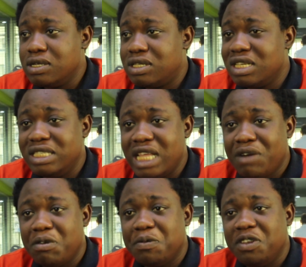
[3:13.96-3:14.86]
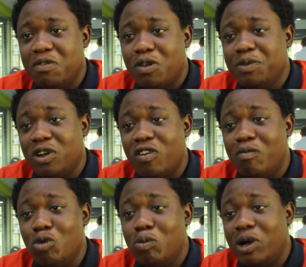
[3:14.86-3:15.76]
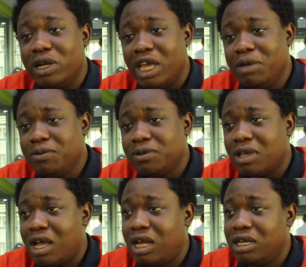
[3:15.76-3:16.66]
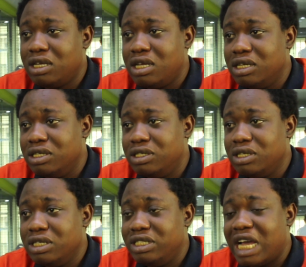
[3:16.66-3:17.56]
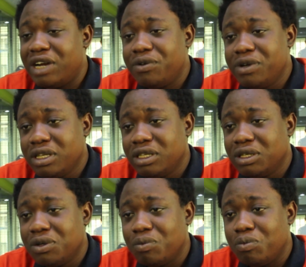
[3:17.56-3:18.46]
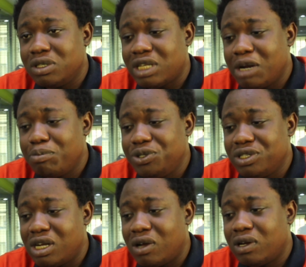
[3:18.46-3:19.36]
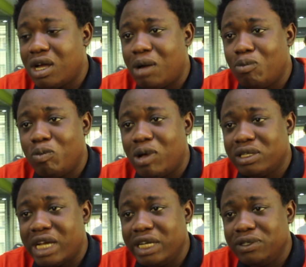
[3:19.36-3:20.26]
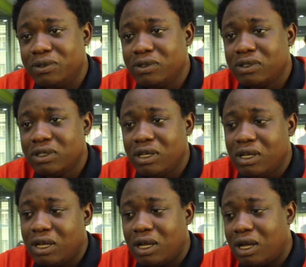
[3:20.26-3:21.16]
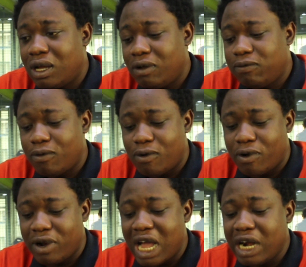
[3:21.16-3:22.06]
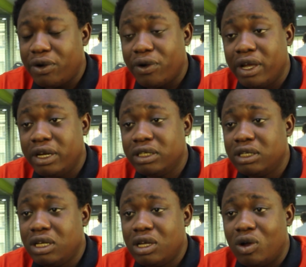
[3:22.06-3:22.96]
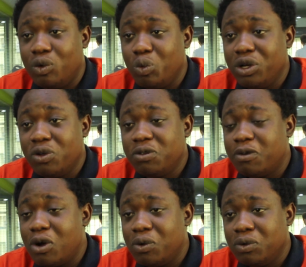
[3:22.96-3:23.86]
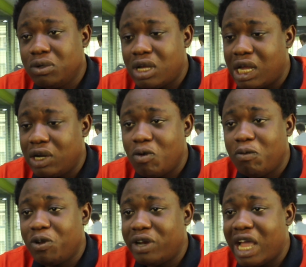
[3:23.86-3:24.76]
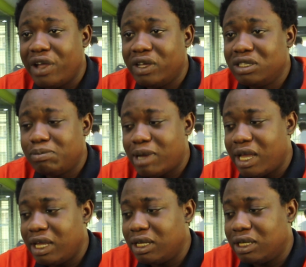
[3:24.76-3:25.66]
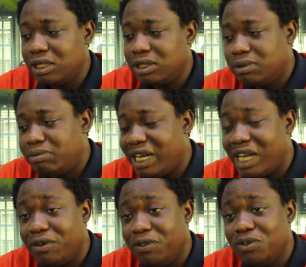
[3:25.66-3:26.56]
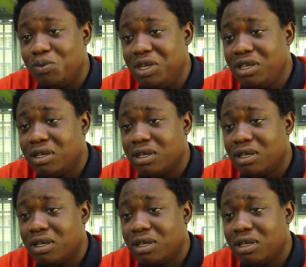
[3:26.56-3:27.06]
since then, we've been developing a lot of mobile games, and in January, we started pushing out our mobile titles on Android, on Windows Phone, and hopefully on iOS by the end of this week.